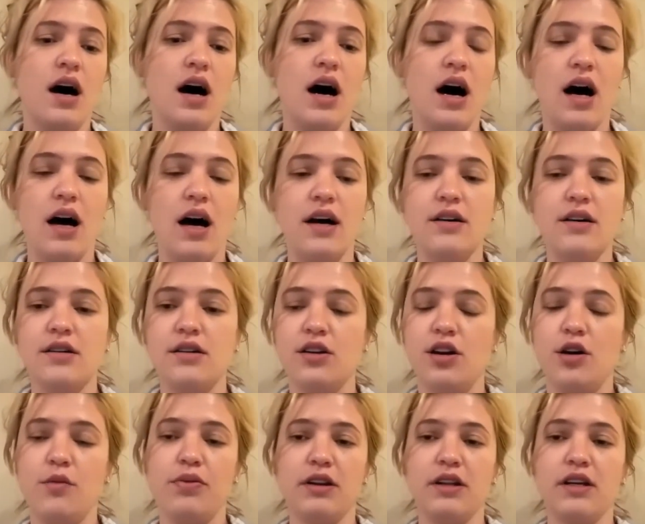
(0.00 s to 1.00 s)

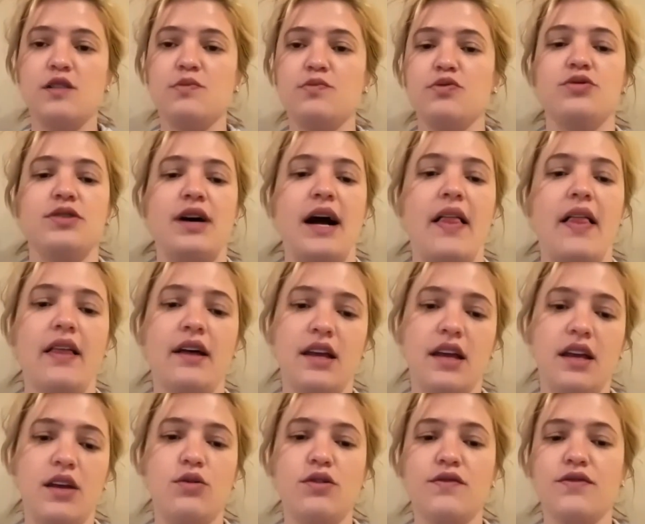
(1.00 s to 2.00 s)
police brutality,
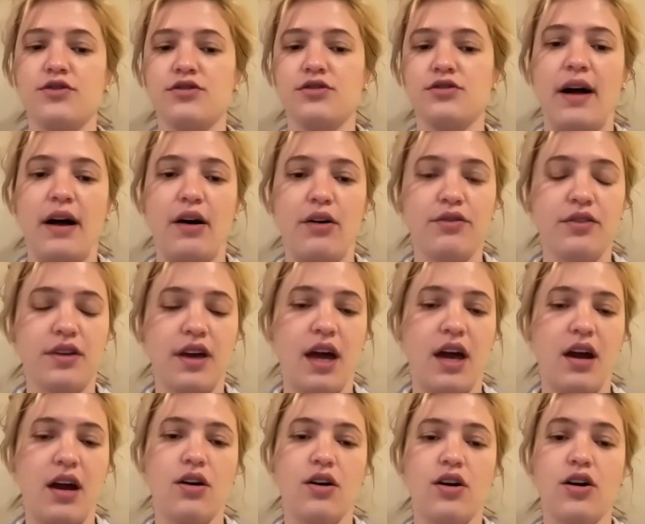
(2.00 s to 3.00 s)
universal health
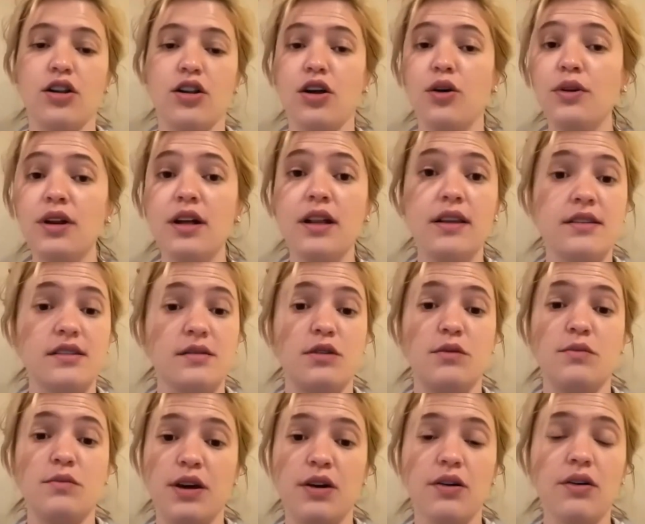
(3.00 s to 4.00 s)
care, colonialism,
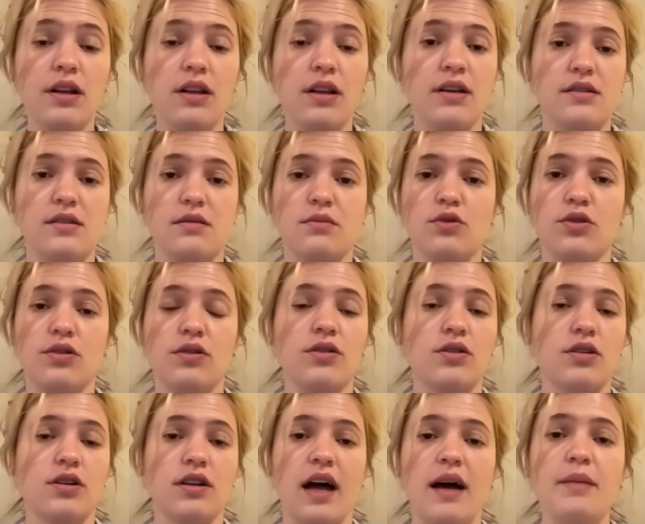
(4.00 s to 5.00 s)
imperialism,
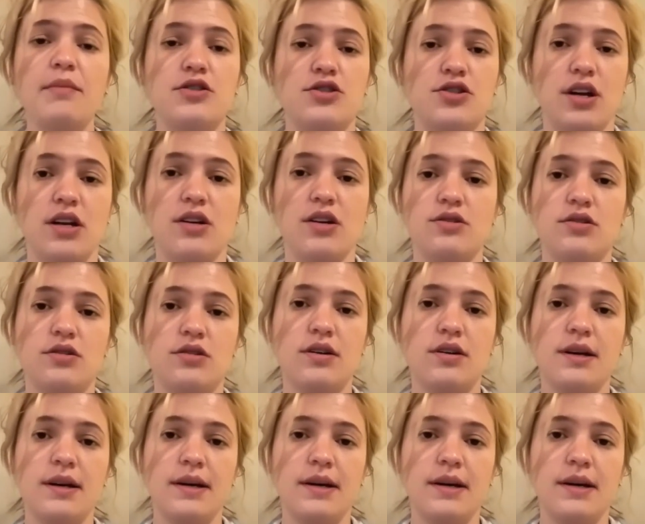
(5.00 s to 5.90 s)
or climate change?